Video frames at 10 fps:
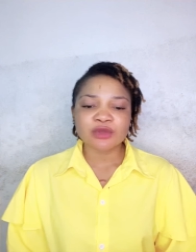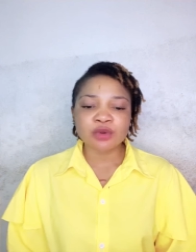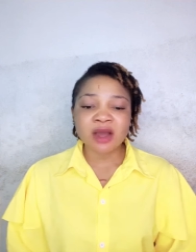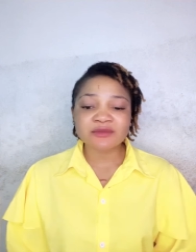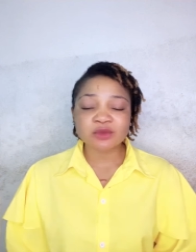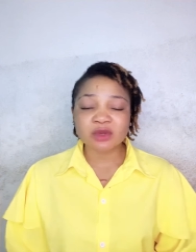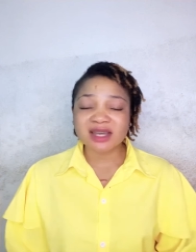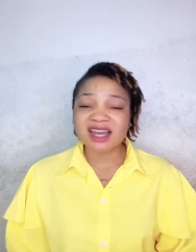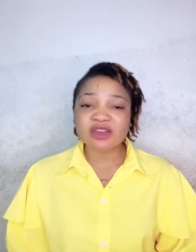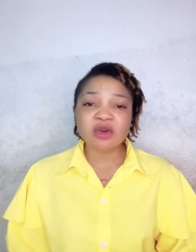you have to
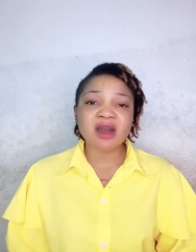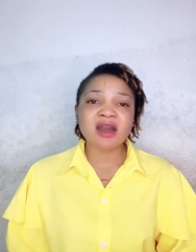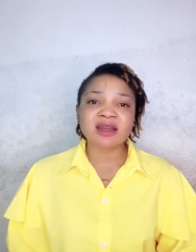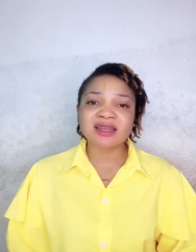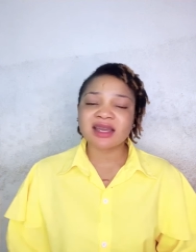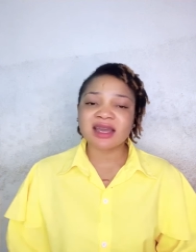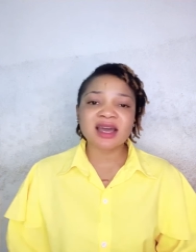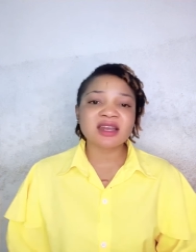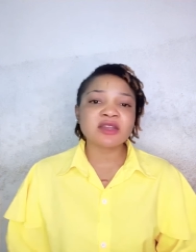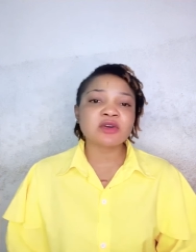guard your heart,
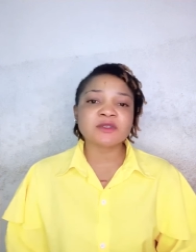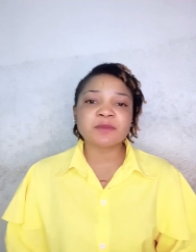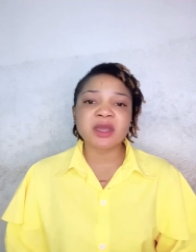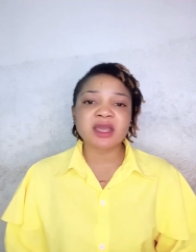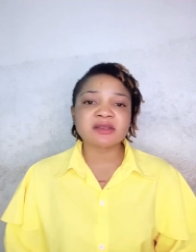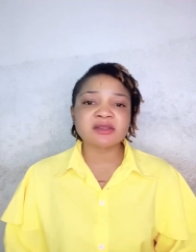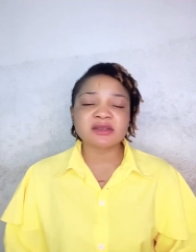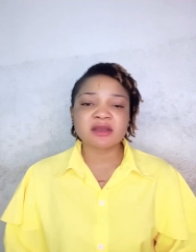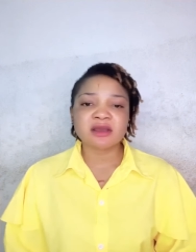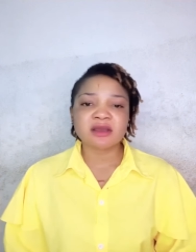guard your
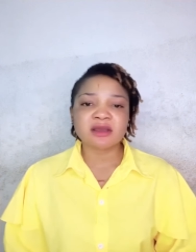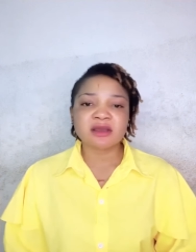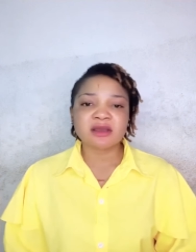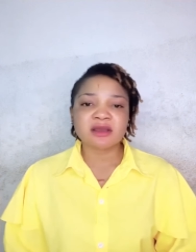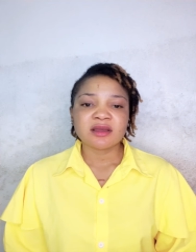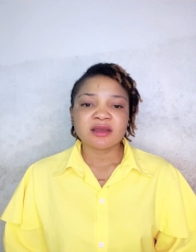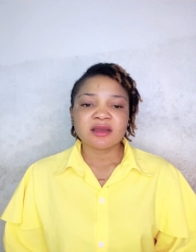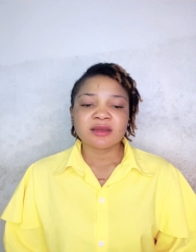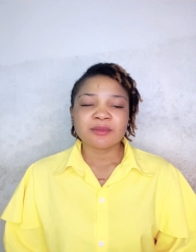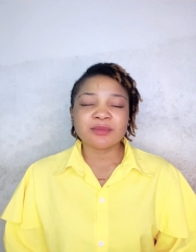space.
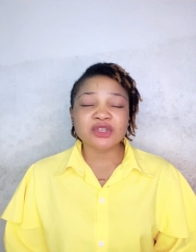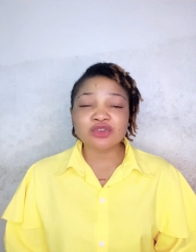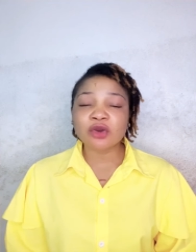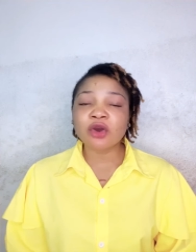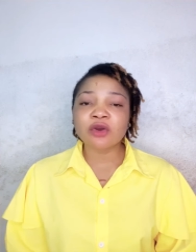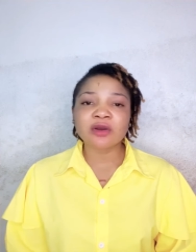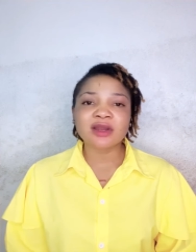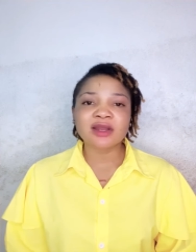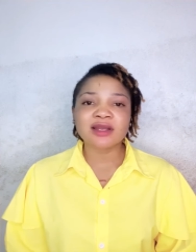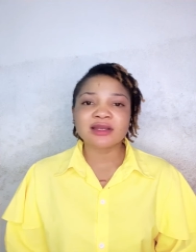Be
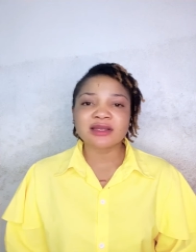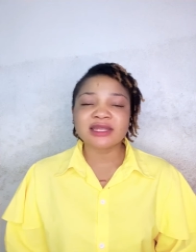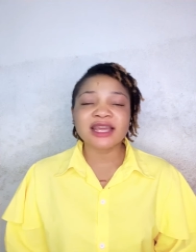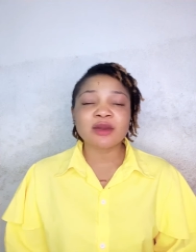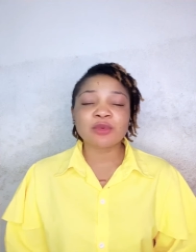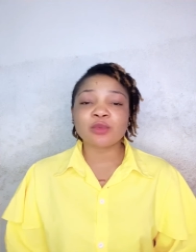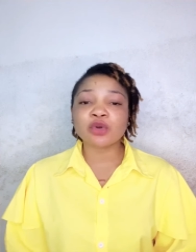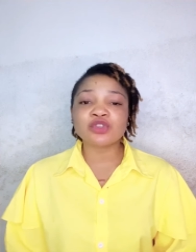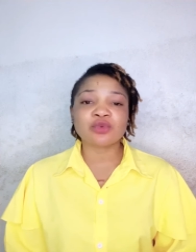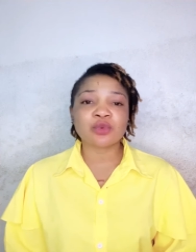sure they are
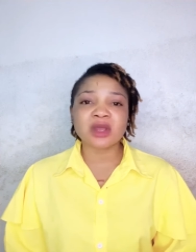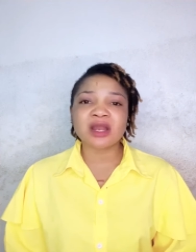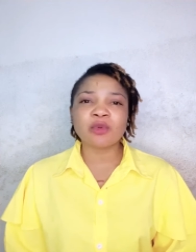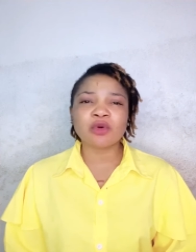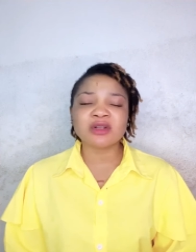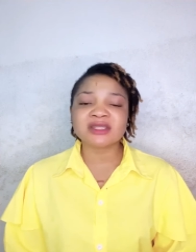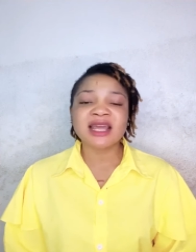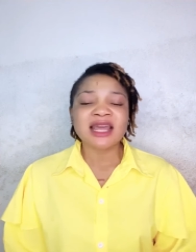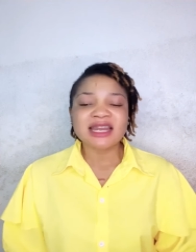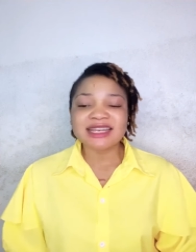what you really want.
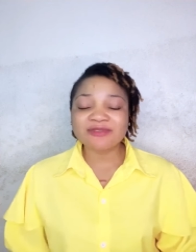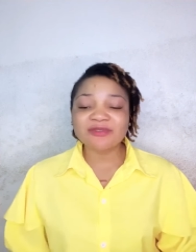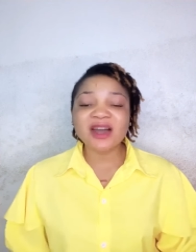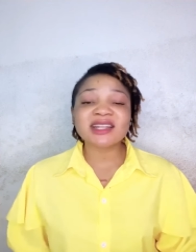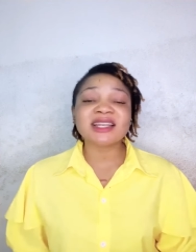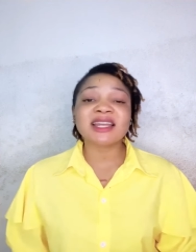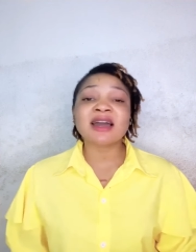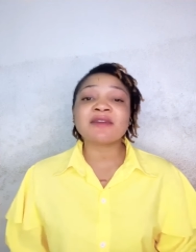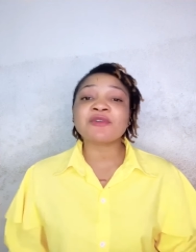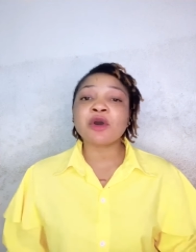The fact that
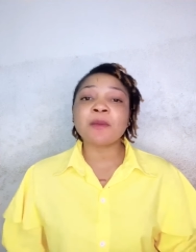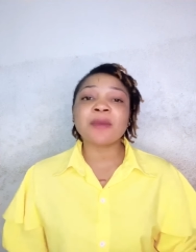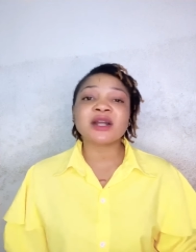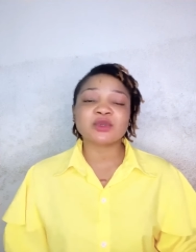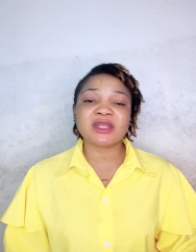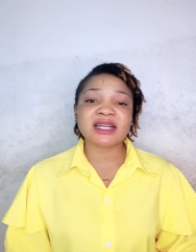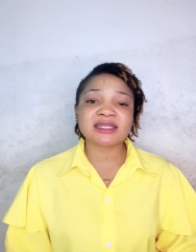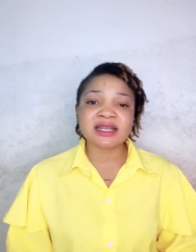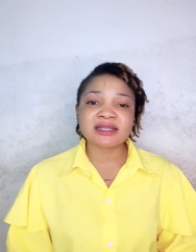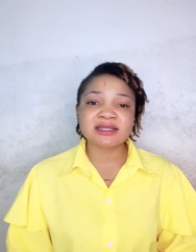they have come back to their
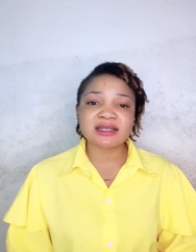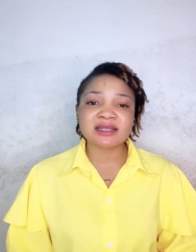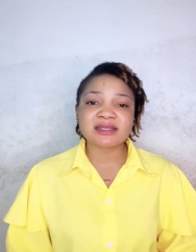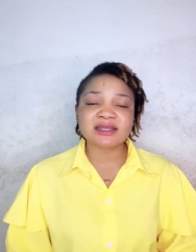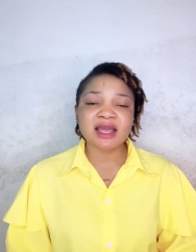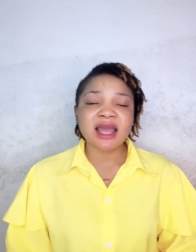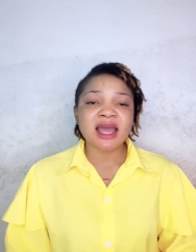senses